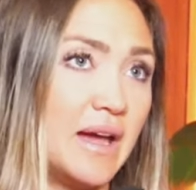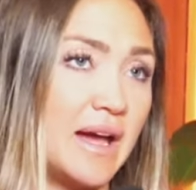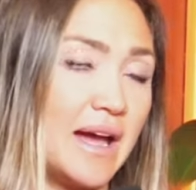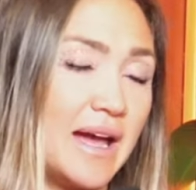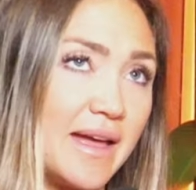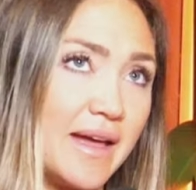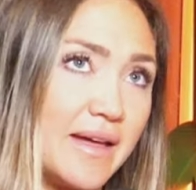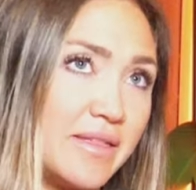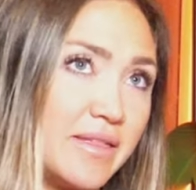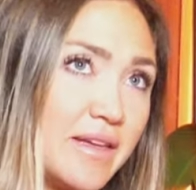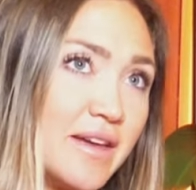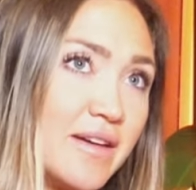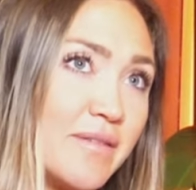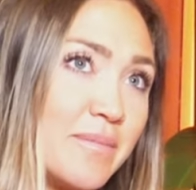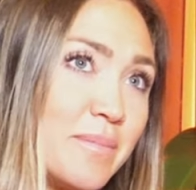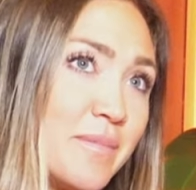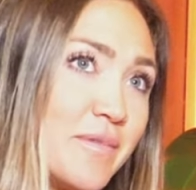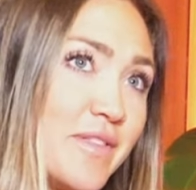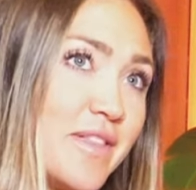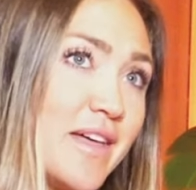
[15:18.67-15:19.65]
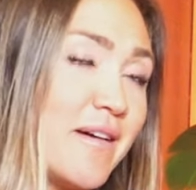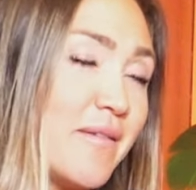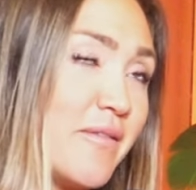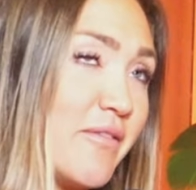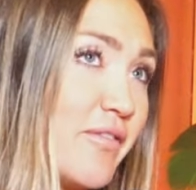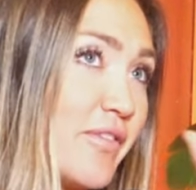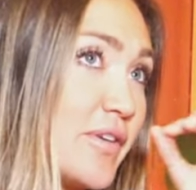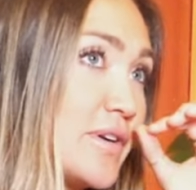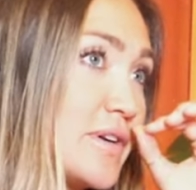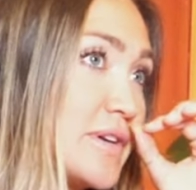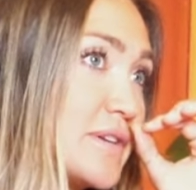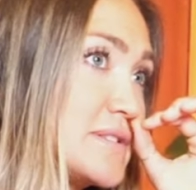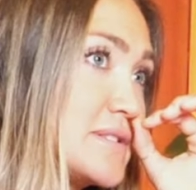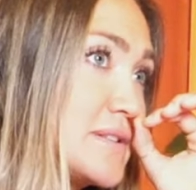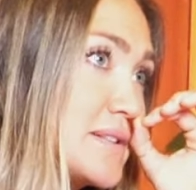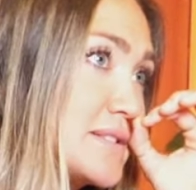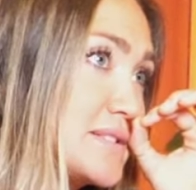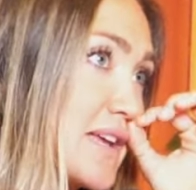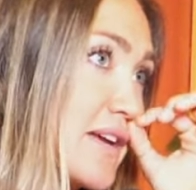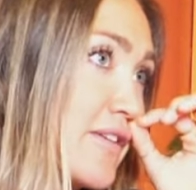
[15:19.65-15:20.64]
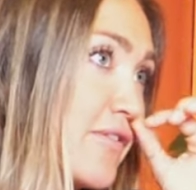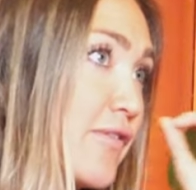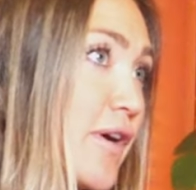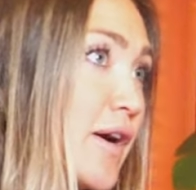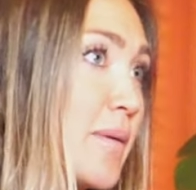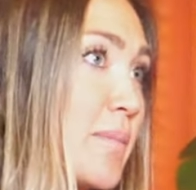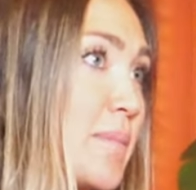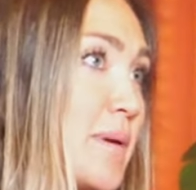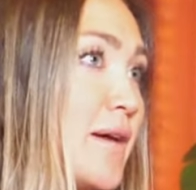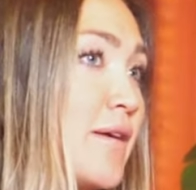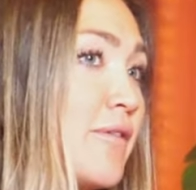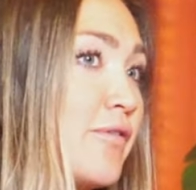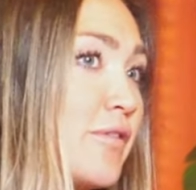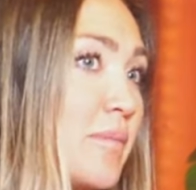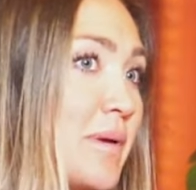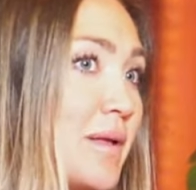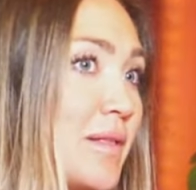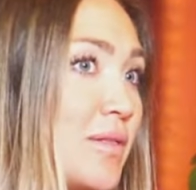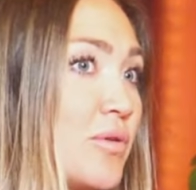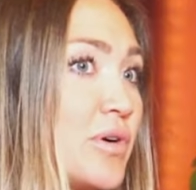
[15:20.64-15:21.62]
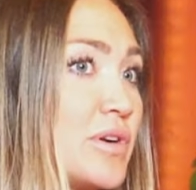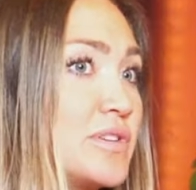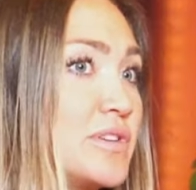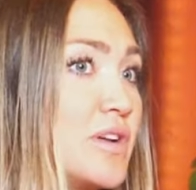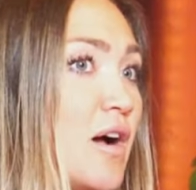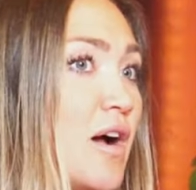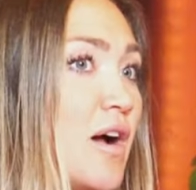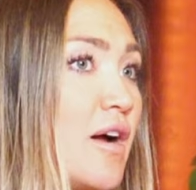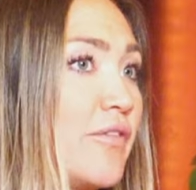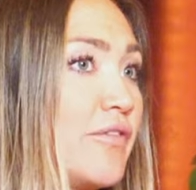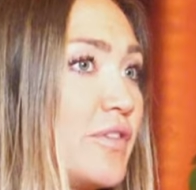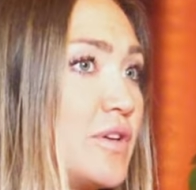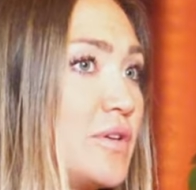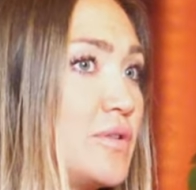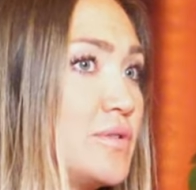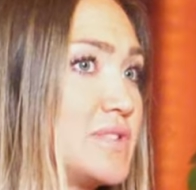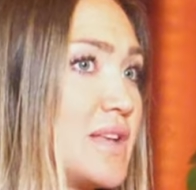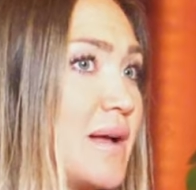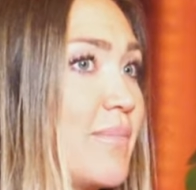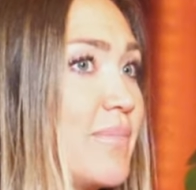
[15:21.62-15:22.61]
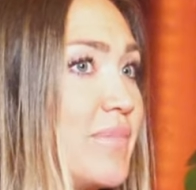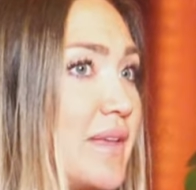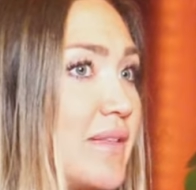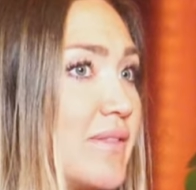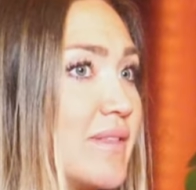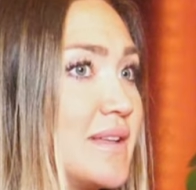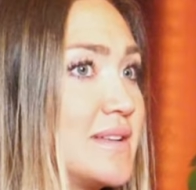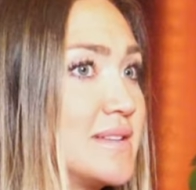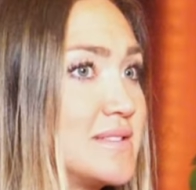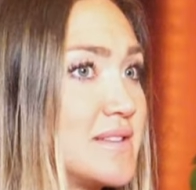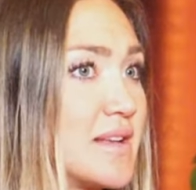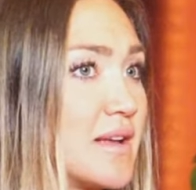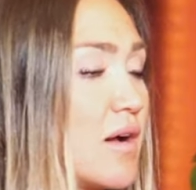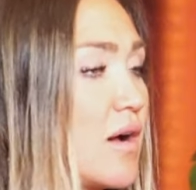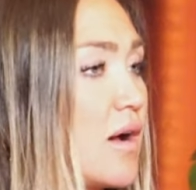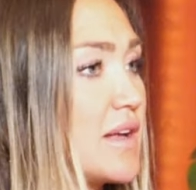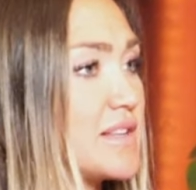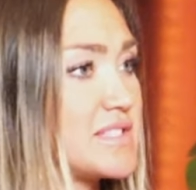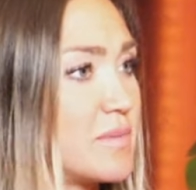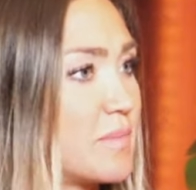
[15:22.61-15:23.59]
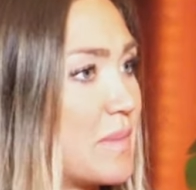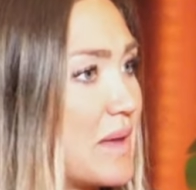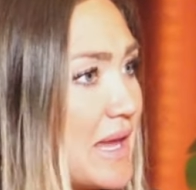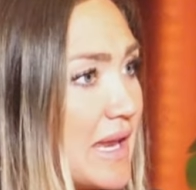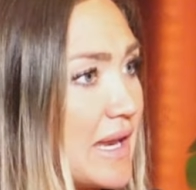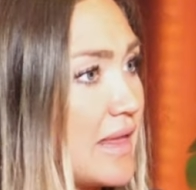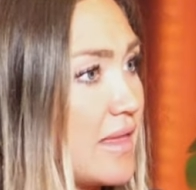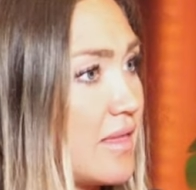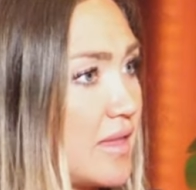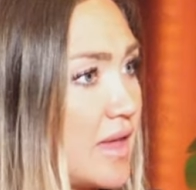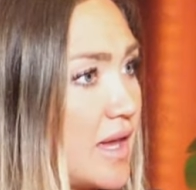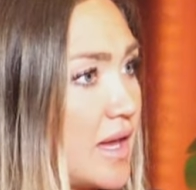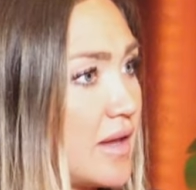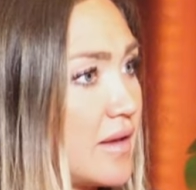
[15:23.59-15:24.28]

I, I think of that verse, it's like, far be it from me, Lord, to offer you something that doesn't cost me anything.